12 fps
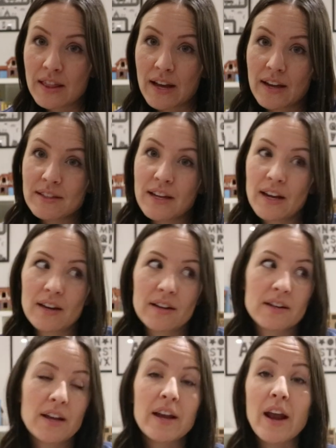that
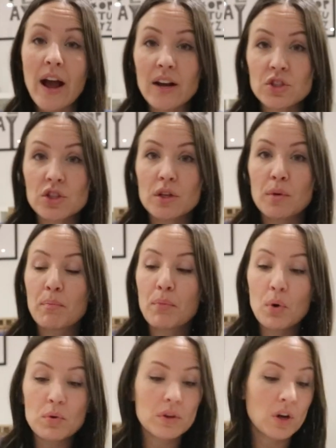Hayden and Ashton
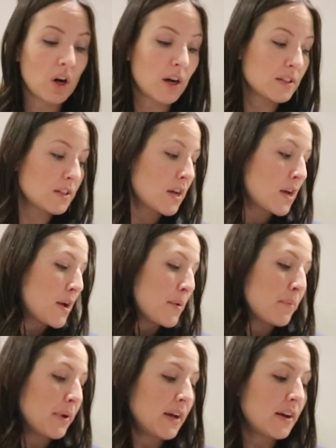both got
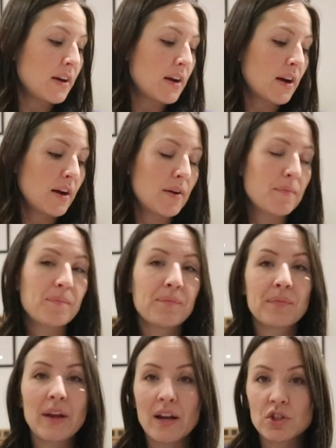but um,
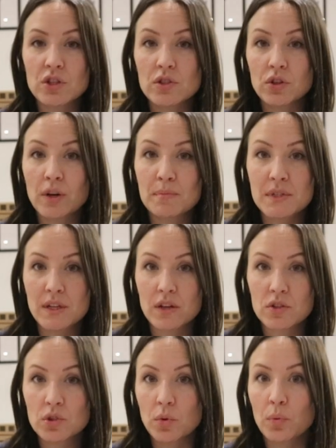Ashton's are
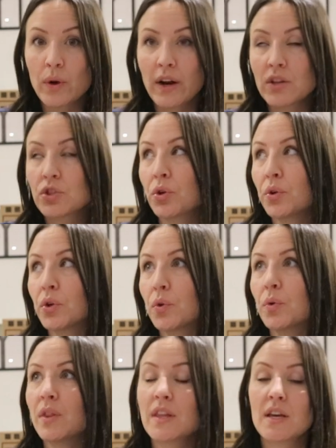upstairs so when I show
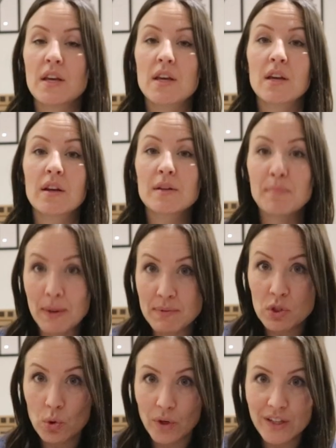you the baby
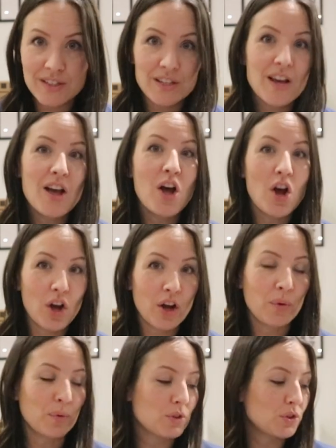toys
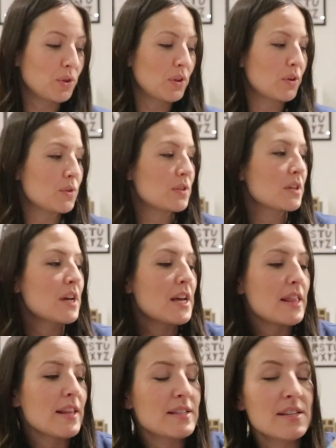I will show you those.
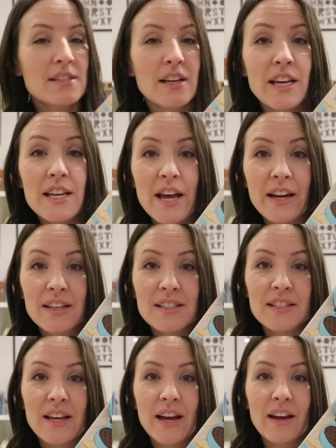This is the Kinetic
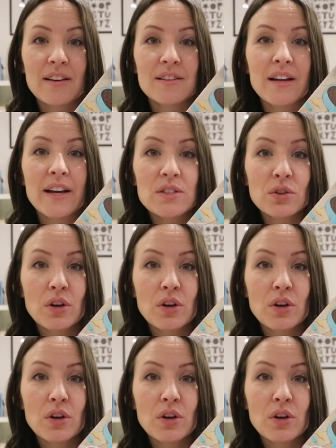Sand ice